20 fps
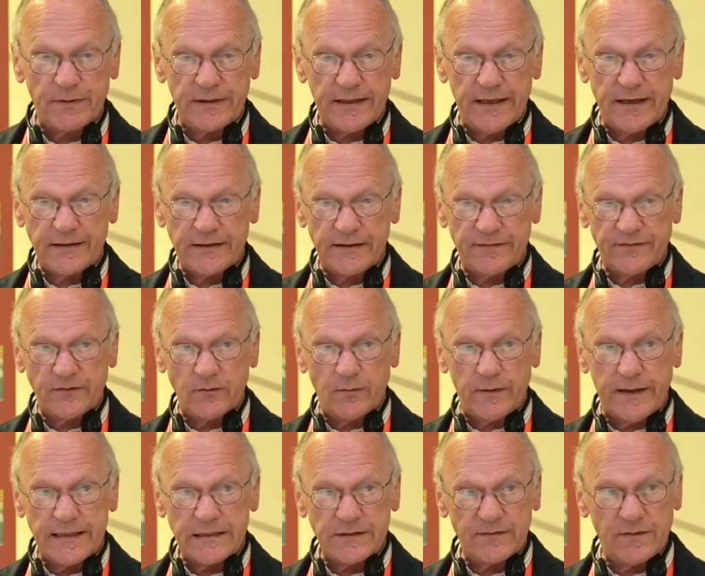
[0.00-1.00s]
but there are different
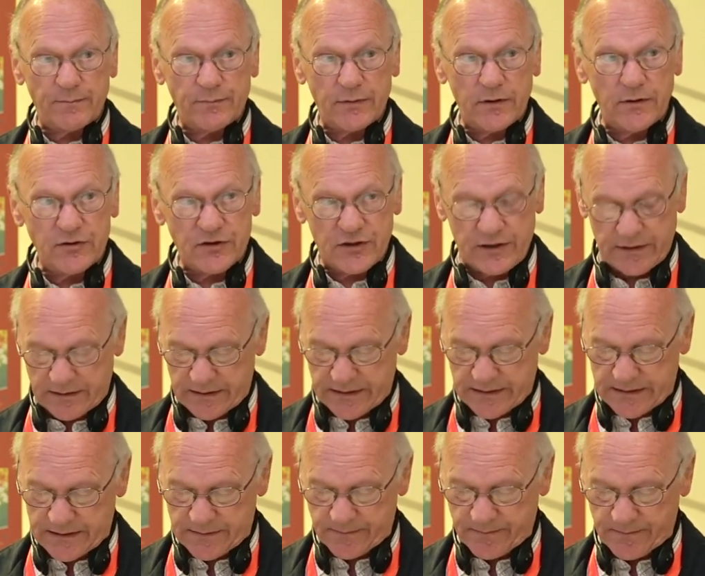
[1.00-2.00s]
ways of approaching
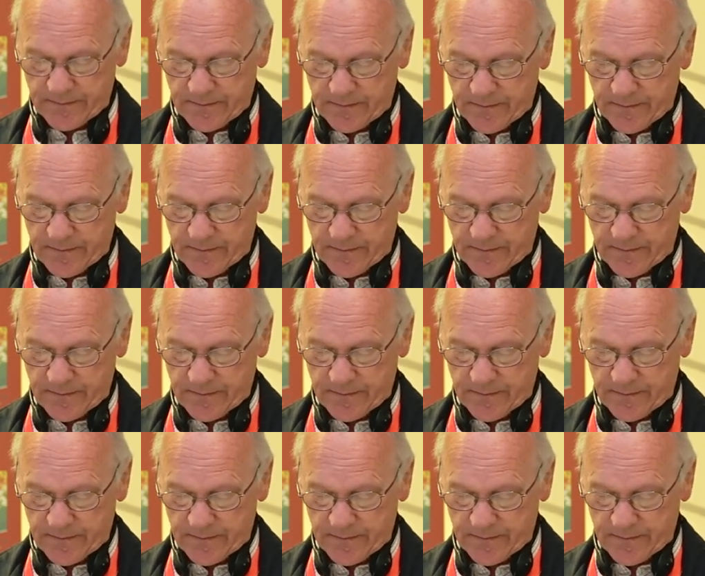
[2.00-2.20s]
this.